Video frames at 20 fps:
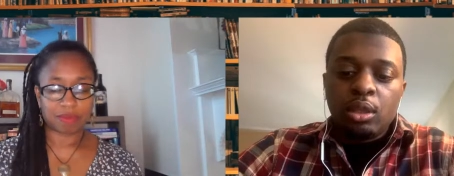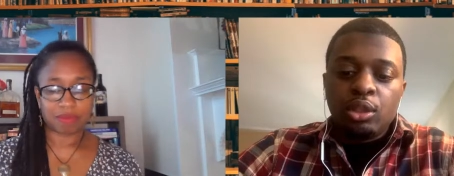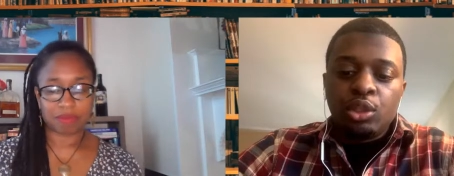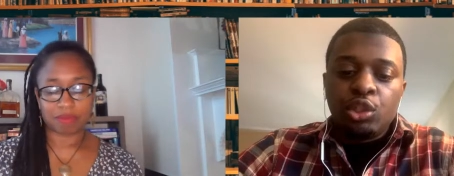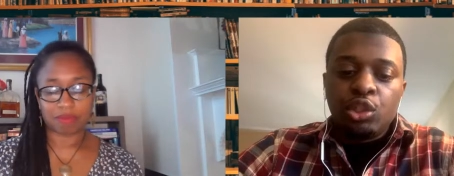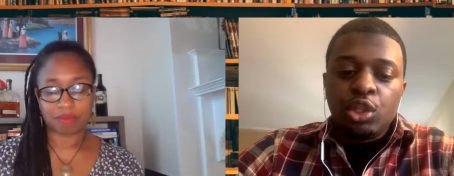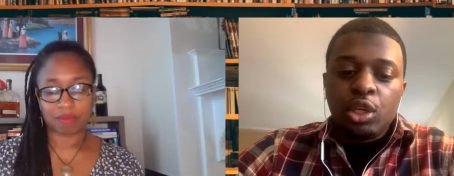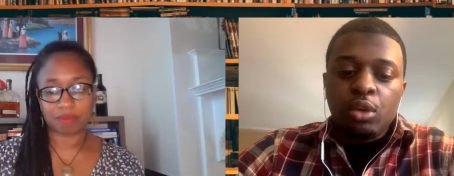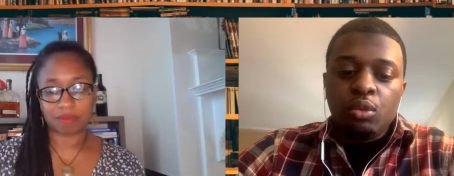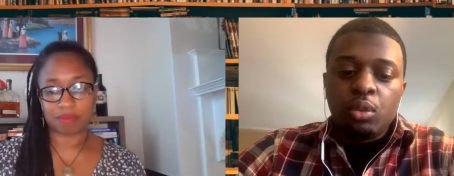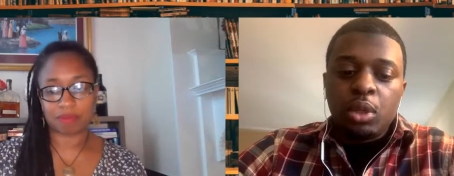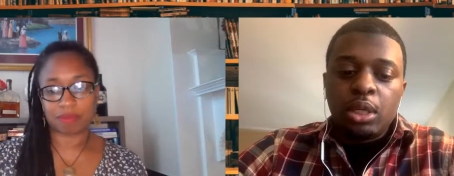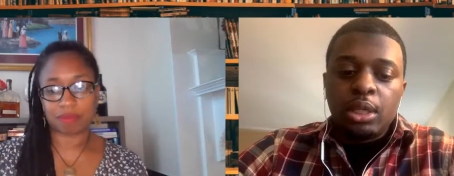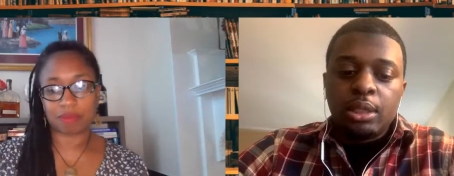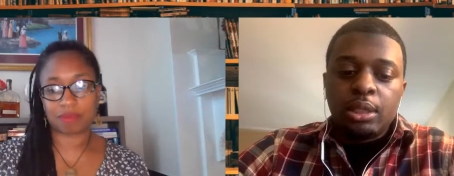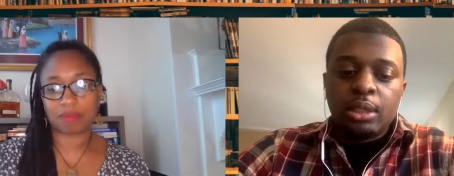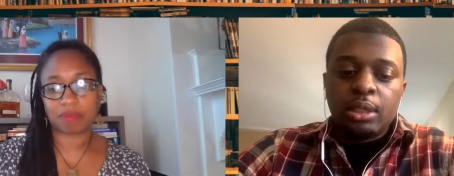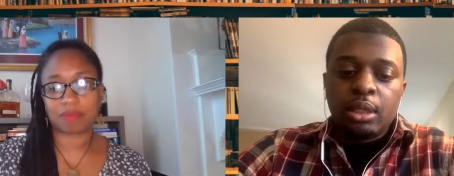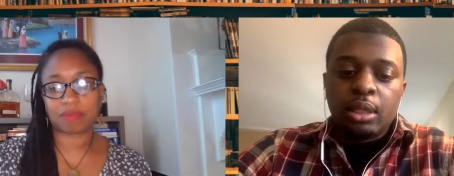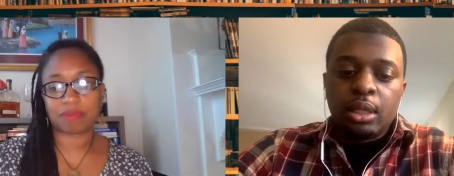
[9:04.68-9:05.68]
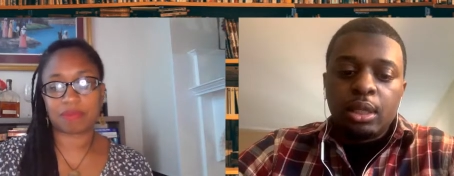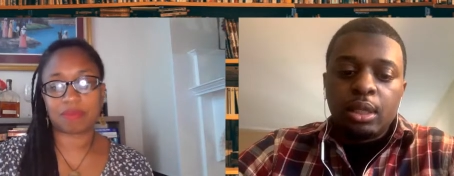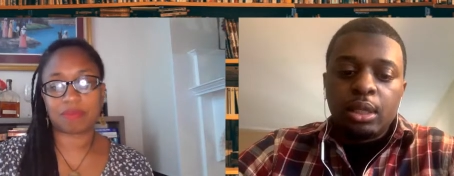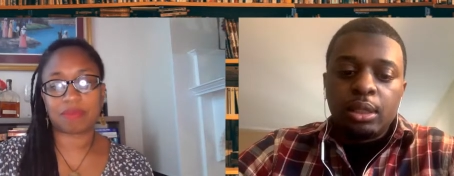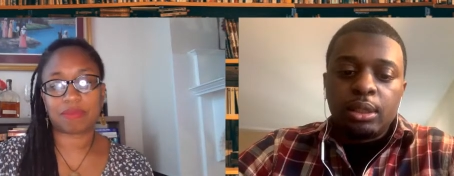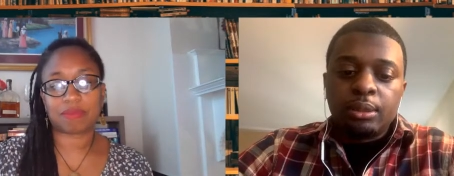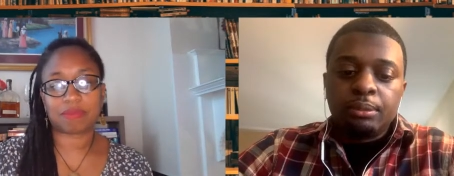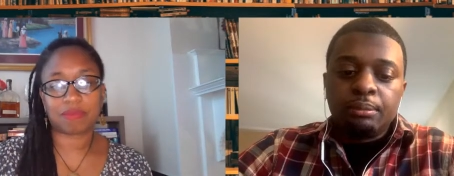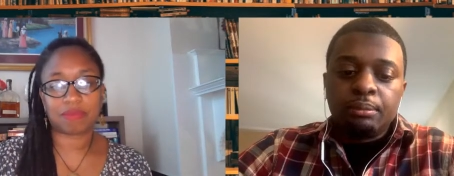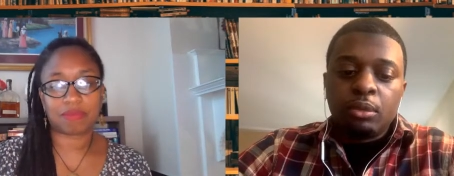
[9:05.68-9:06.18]
Speaker 1: she was
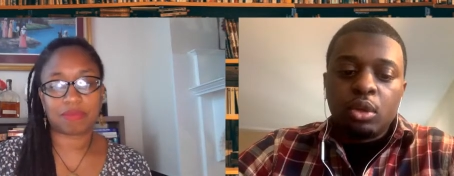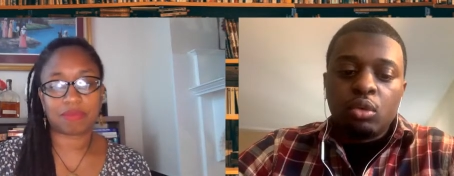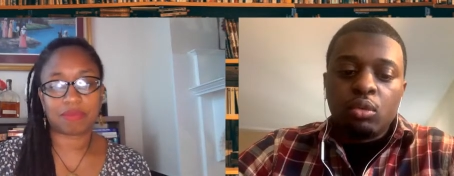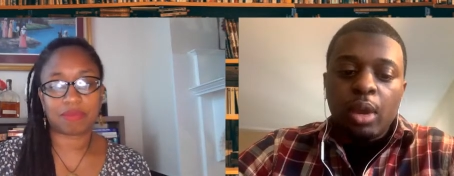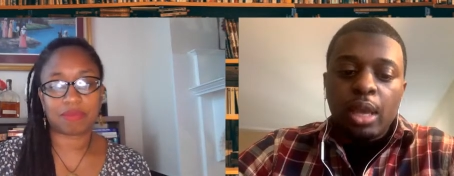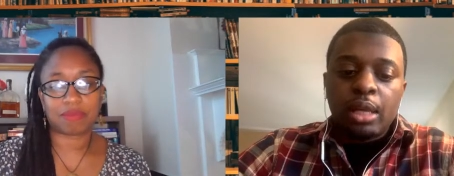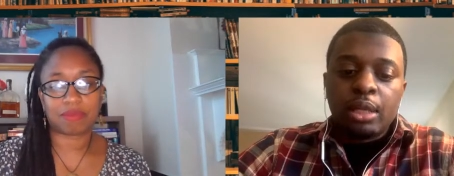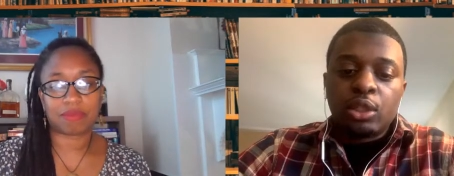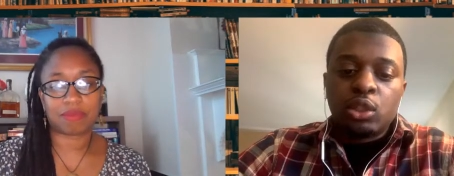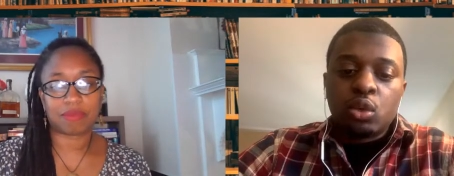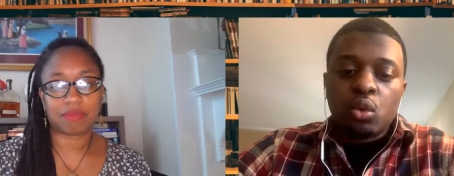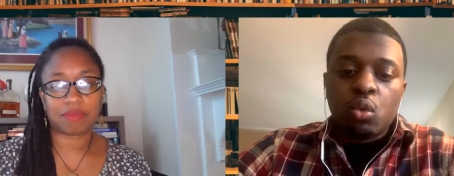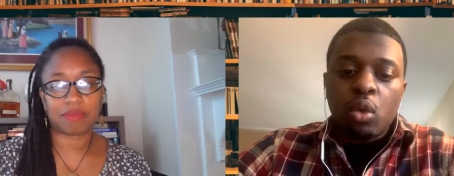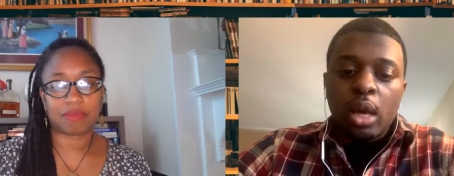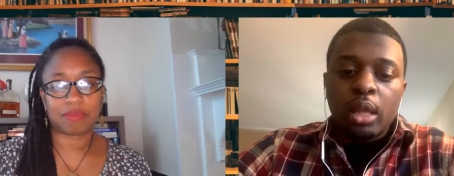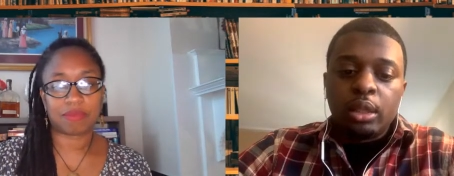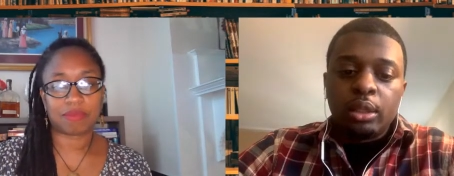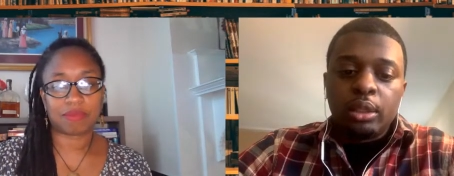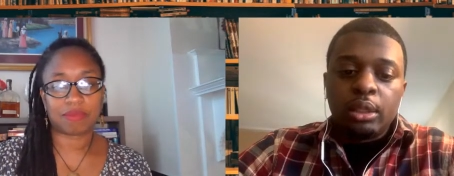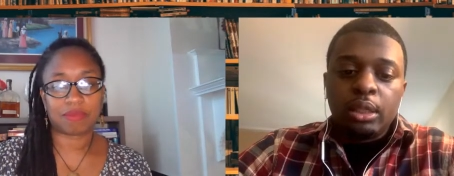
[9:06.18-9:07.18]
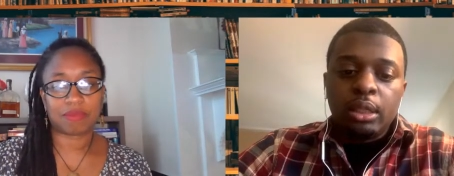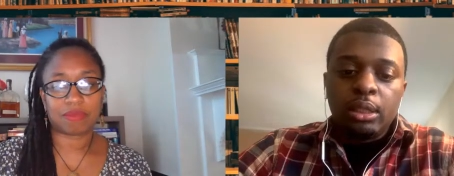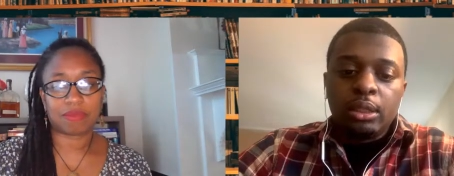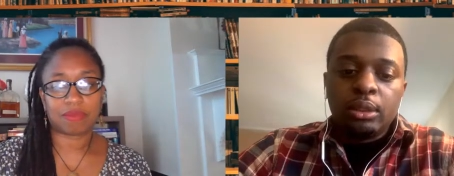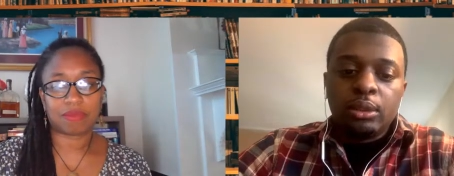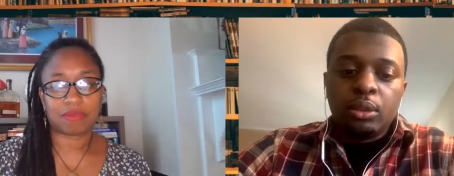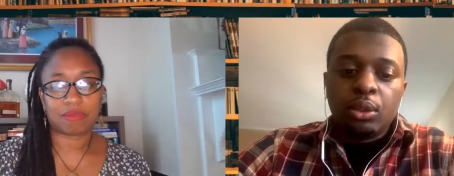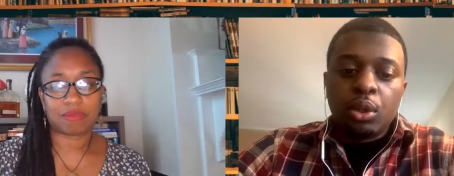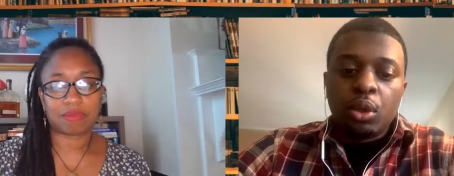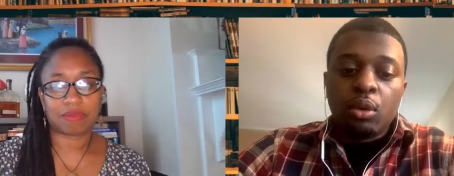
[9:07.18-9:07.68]
the greatest quality,
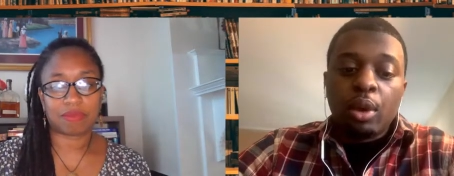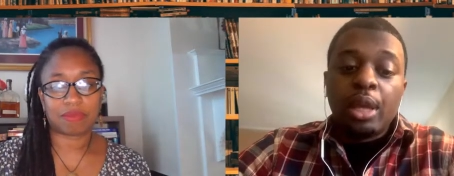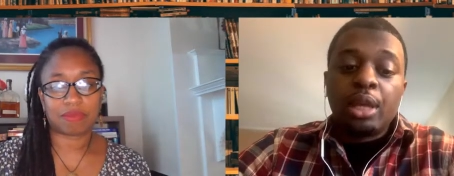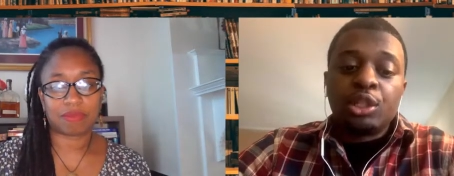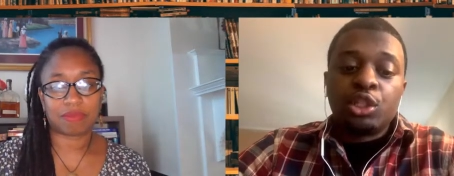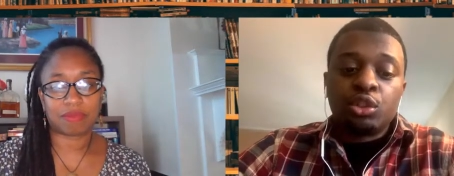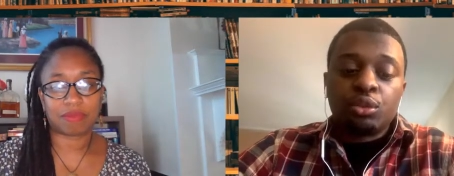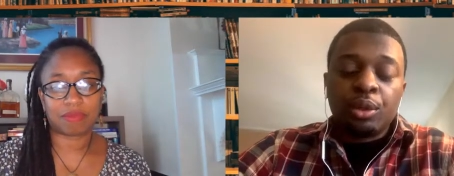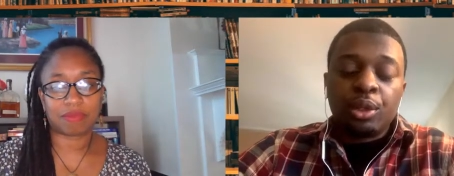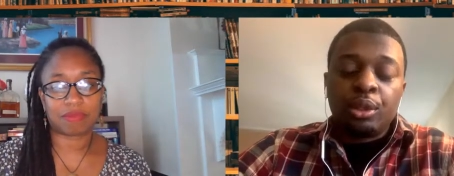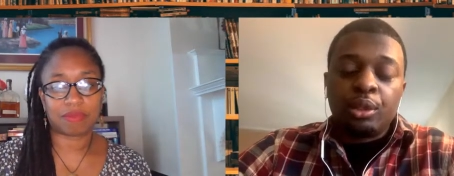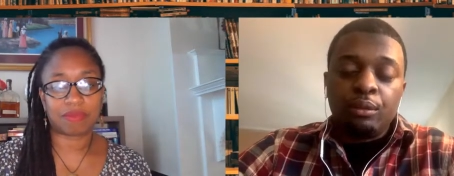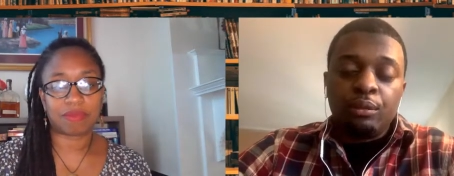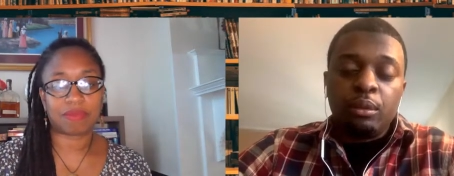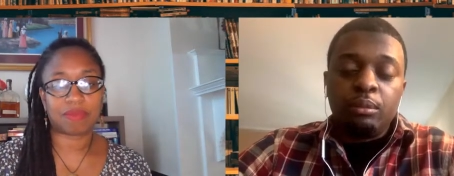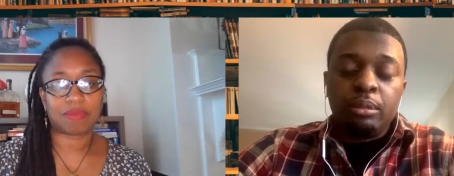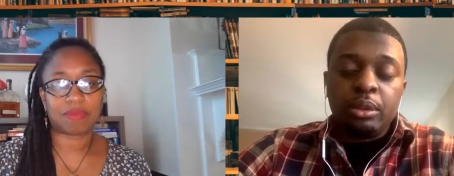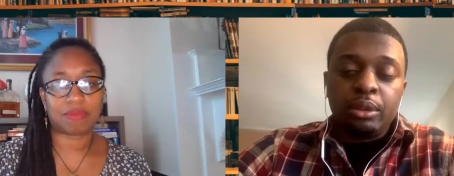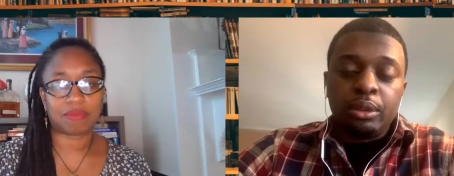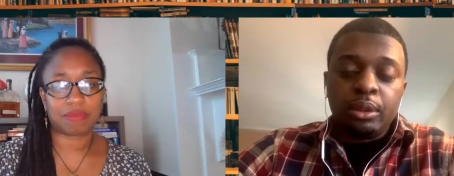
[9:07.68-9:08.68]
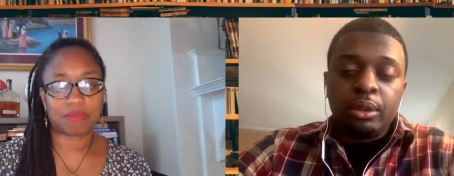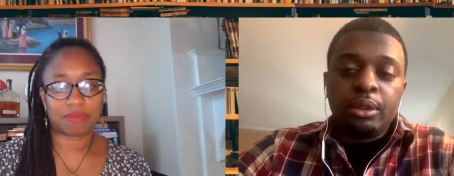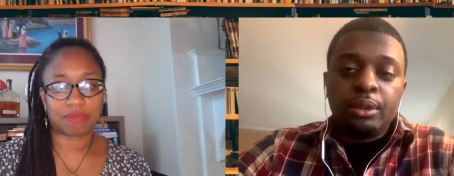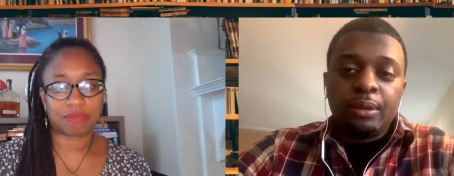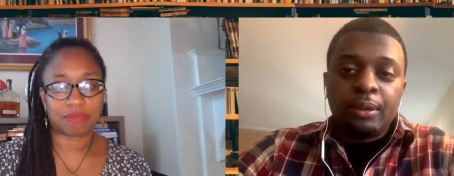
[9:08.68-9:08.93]
the greatest strength of the book.